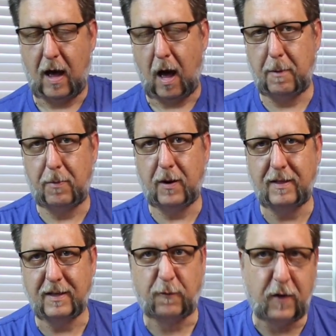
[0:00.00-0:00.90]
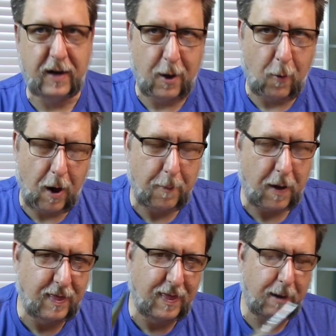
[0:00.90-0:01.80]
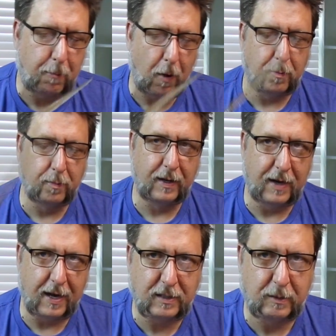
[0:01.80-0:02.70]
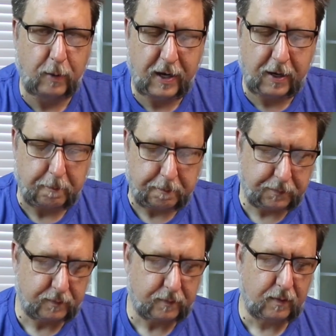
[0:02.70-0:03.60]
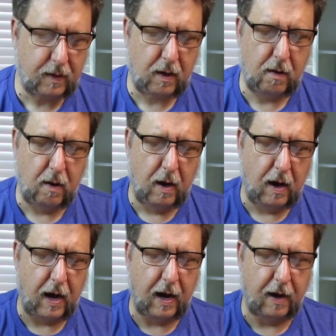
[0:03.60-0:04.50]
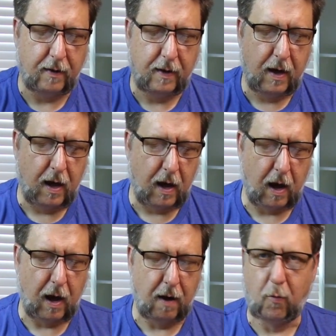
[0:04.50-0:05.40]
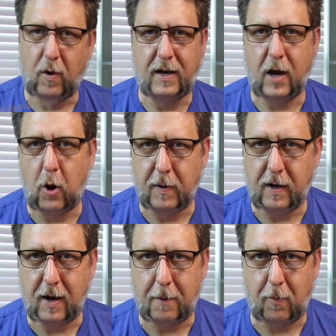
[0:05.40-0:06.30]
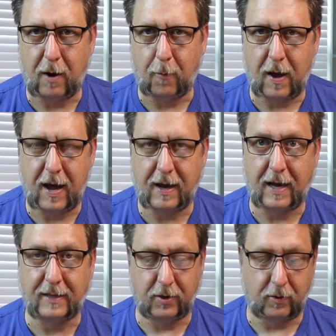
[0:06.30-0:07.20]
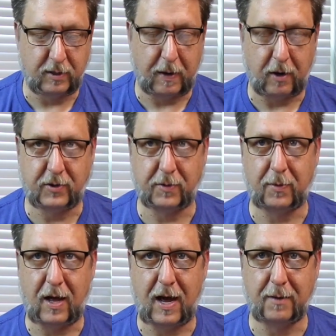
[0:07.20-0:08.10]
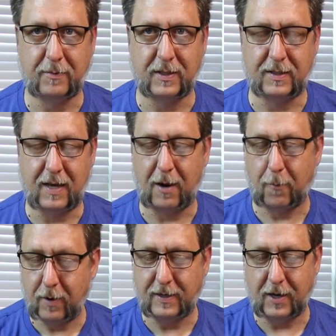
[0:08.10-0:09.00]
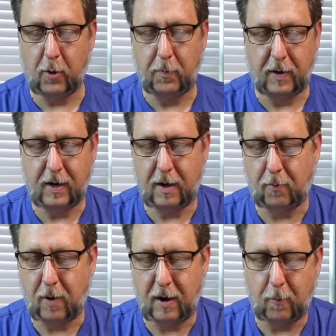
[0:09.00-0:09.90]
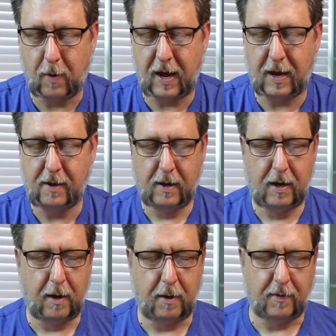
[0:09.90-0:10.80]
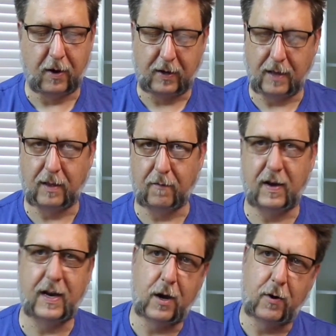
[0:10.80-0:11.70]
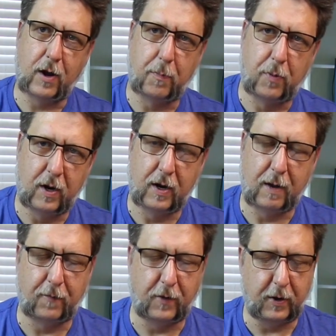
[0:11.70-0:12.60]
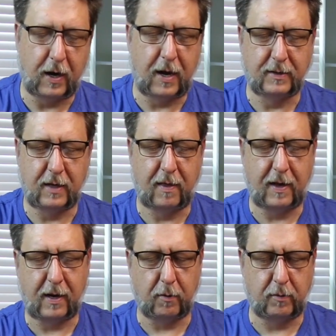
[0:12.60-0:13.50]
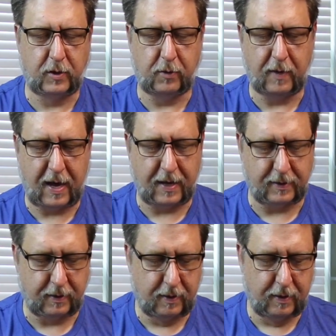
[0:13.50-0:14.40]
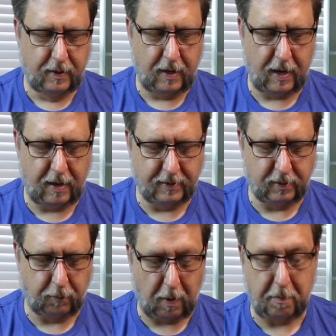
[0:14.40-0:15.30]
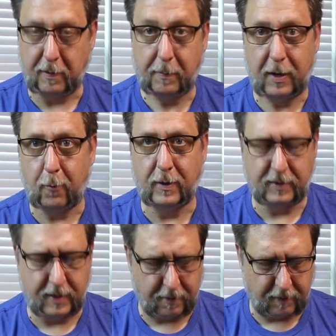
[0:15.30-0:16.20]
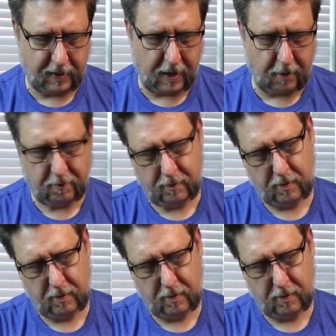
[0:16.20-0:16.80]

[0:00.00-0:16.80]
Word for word: I'll be putting this video up, I think, probably next week. Uh, I wanted to open it up right away in case there is perishable items inside. I wanted to open it up right away. And I'll cut the video and I'll put it up for you guys. I think I'll do that. Uh, this will probably be a Wednesday video.